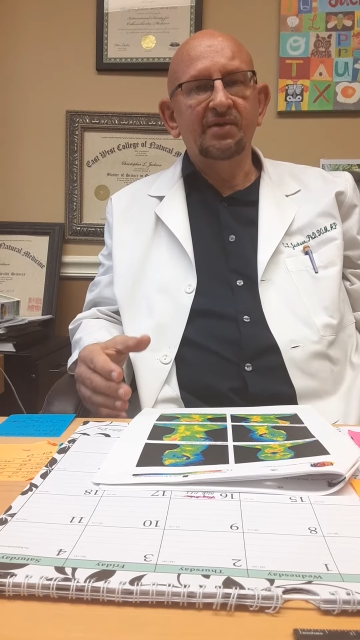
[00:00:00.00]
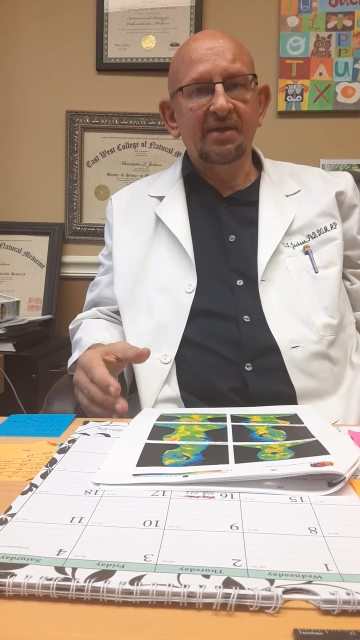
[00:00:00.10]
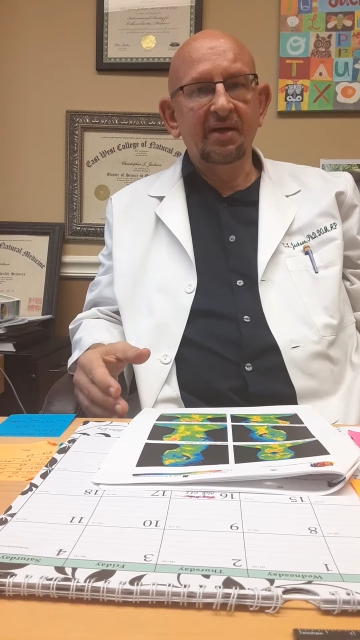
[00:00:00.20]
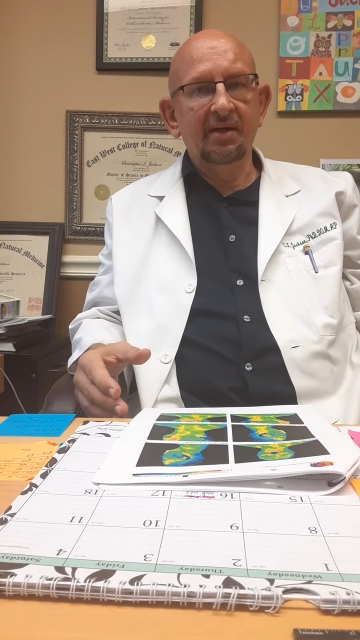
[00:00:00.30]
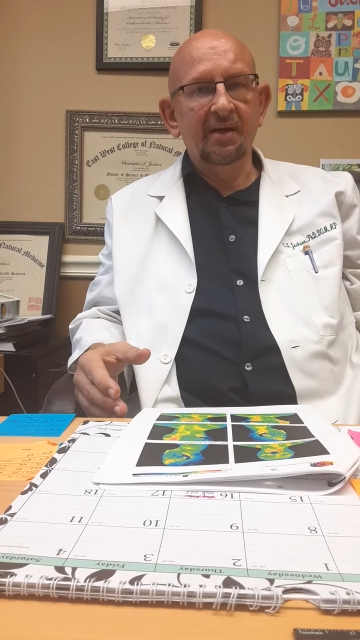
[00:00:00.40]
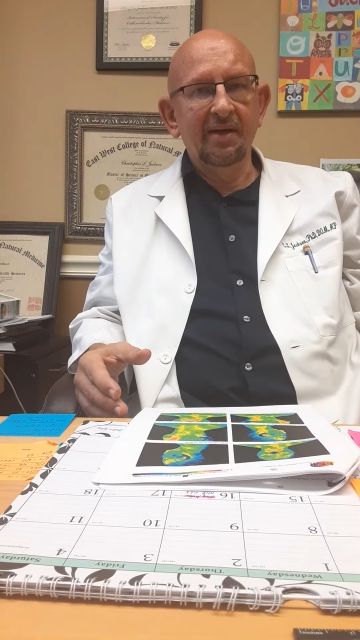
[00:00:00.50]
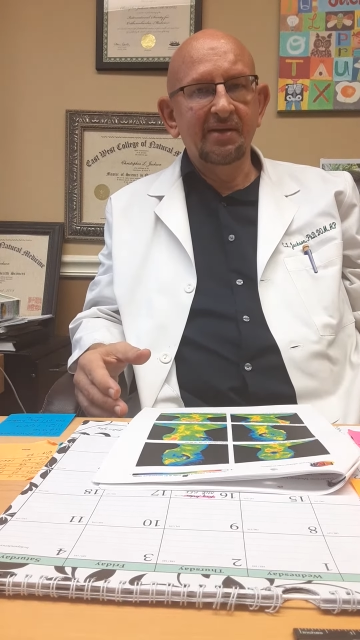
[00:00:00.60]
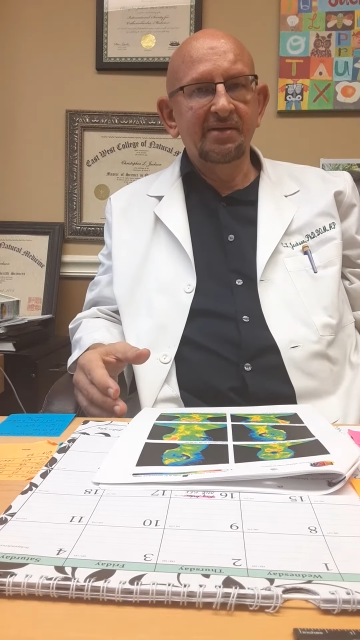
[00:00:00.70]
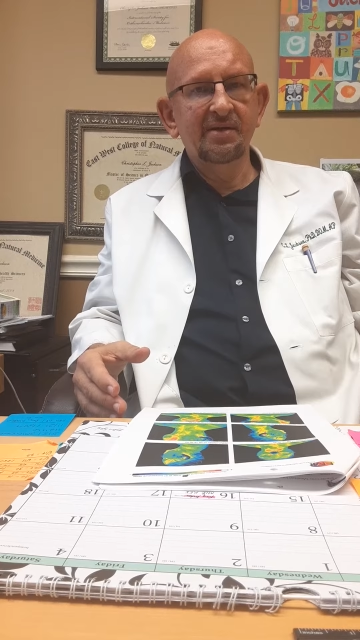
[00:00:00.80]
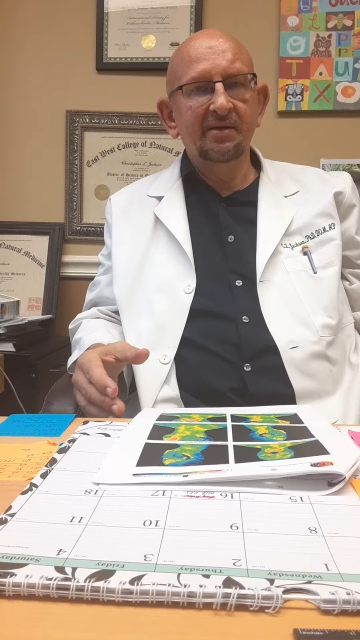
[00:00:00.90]

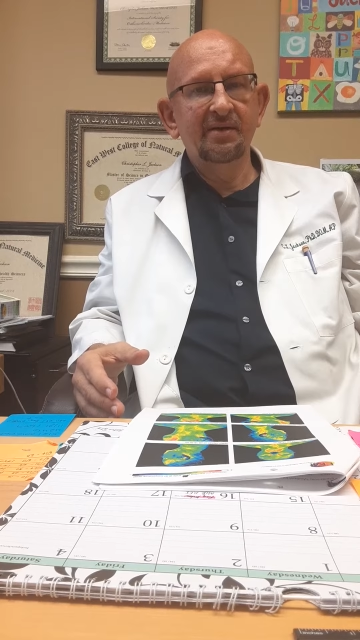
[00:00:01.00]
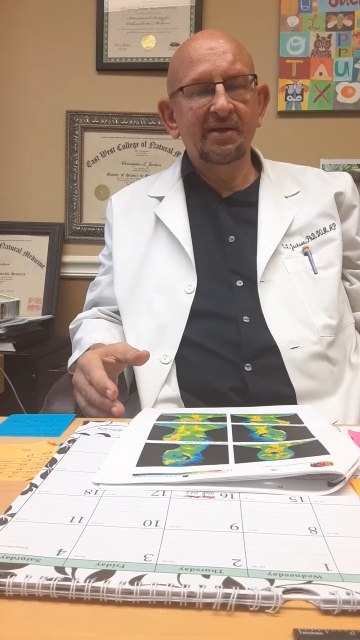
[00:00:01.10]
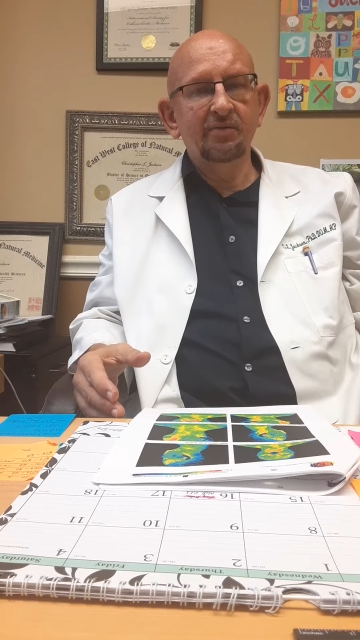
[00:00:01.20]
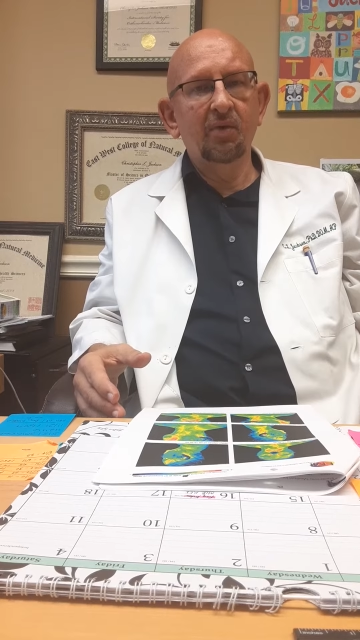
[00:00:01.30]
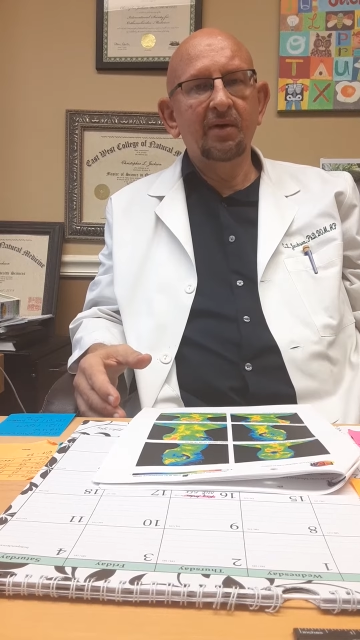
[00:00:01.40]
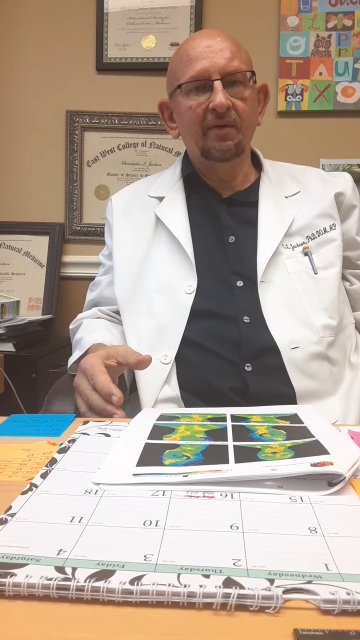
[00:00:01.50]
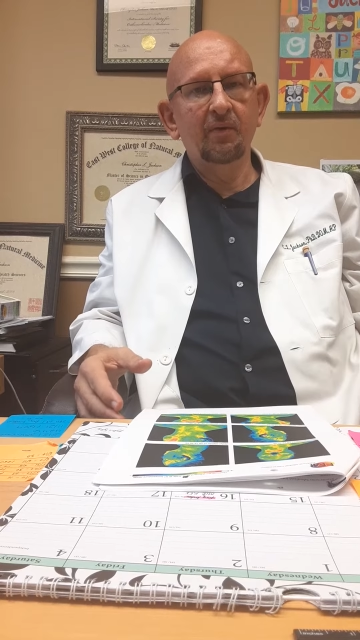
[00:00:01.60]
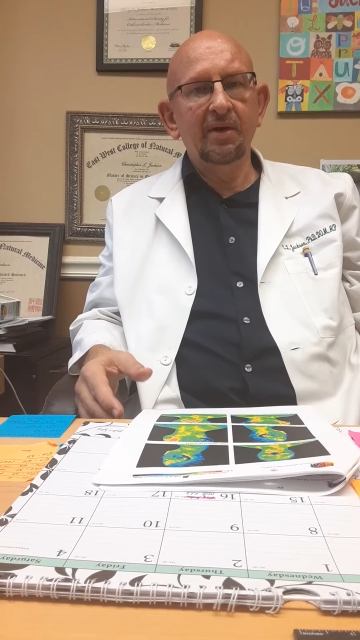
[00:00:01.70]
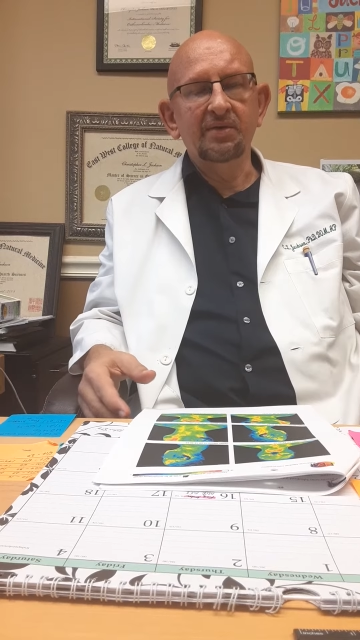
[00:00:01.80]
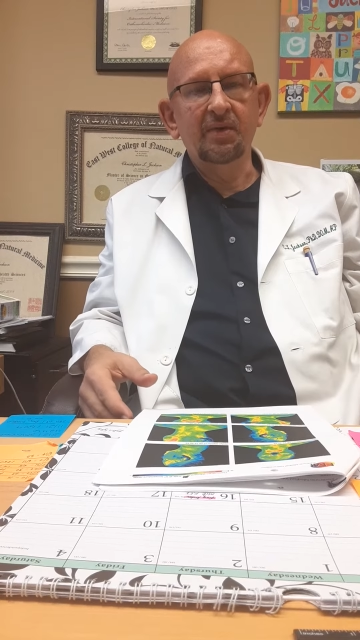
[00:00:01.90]
cytokines. That's one of the
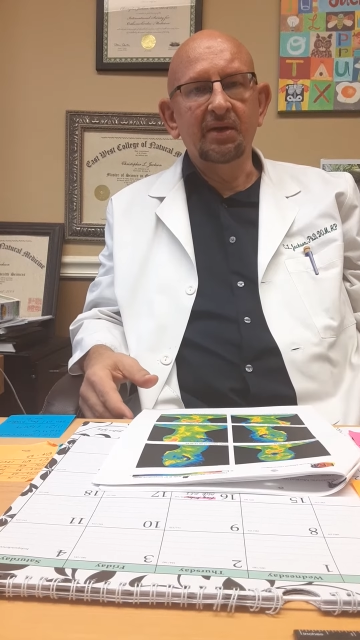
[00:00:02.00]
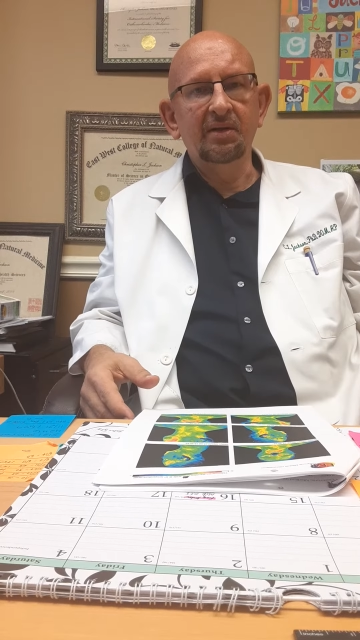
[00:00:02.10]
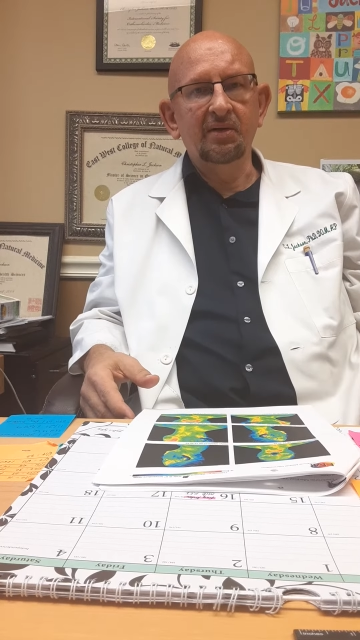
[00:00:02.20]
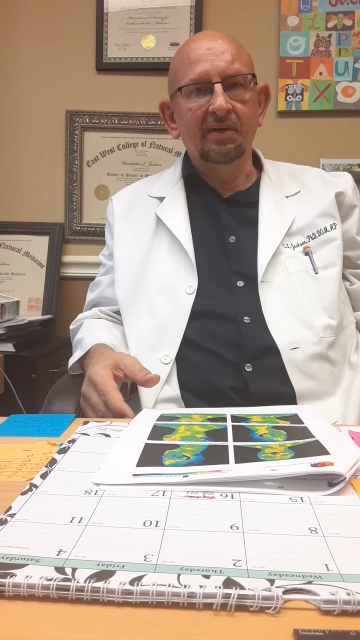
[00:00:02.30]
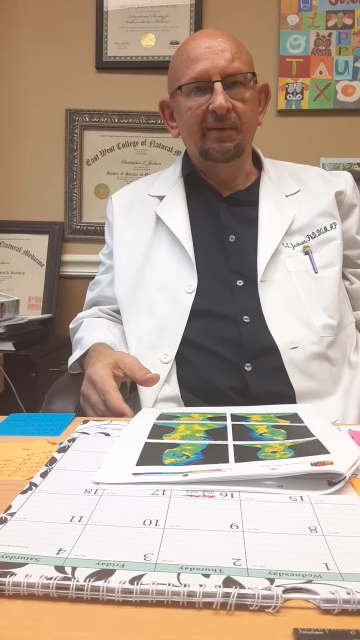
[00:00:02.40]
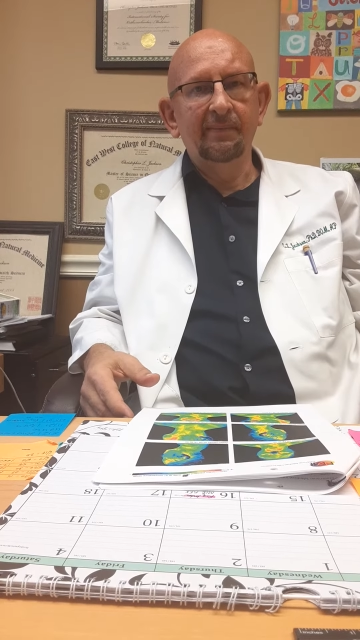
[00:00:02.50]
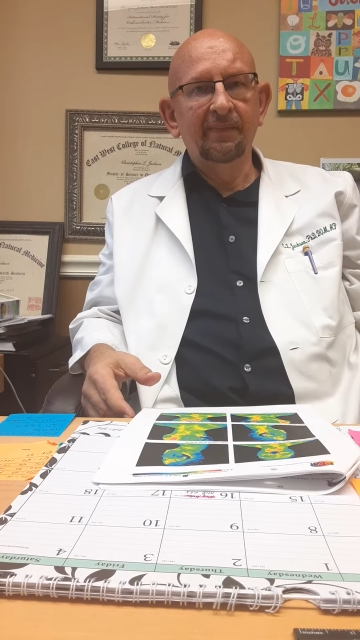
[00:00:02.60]
ways we can do it.